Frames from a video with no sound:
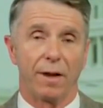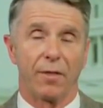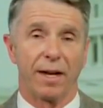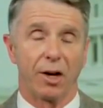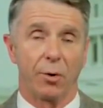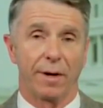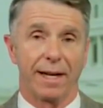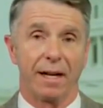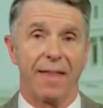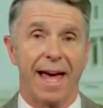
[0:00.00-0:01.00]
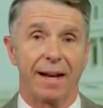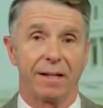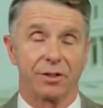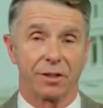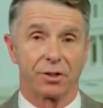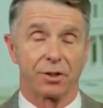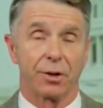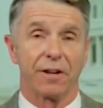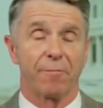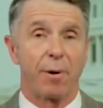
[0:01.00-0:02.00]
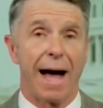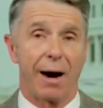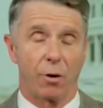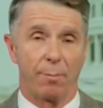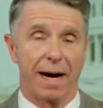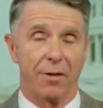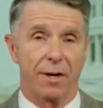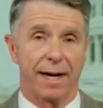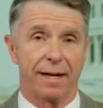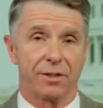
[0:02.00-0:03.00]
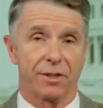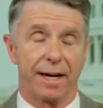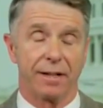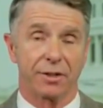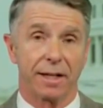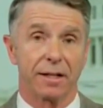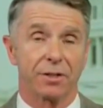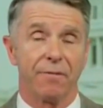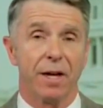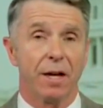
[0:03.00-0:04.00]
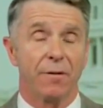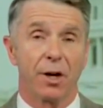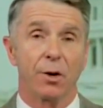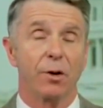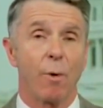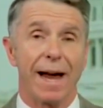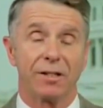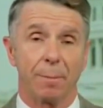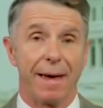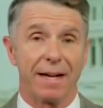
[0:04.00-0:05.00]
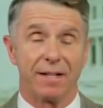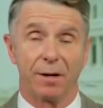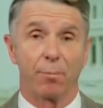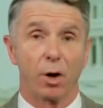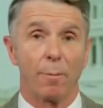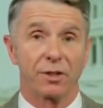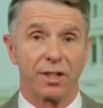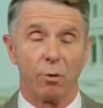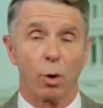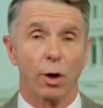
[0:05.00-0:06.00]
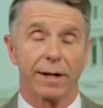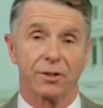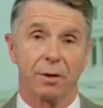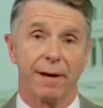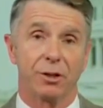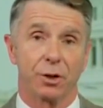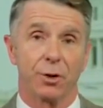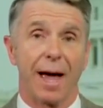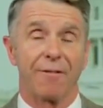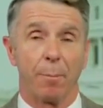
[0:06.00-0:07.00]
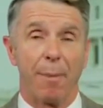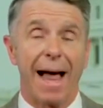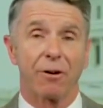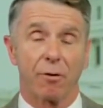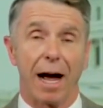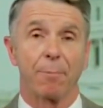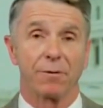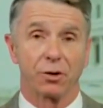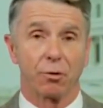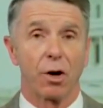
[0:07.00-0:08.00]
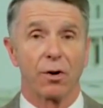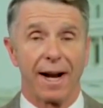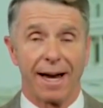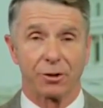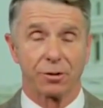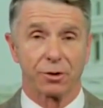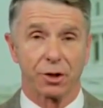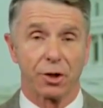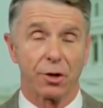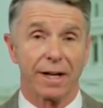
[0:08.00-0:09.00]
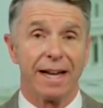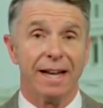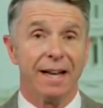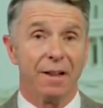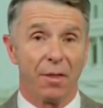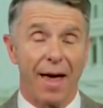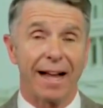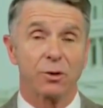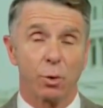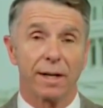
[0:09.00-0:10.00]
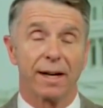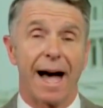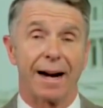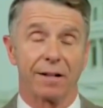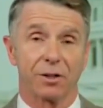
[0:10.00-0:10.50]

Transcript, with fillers: one thing only, and that is assertive power by the United States. And listen, the only way to make diplomacy work is to make sure you have a backdrop of strong national security. That's what got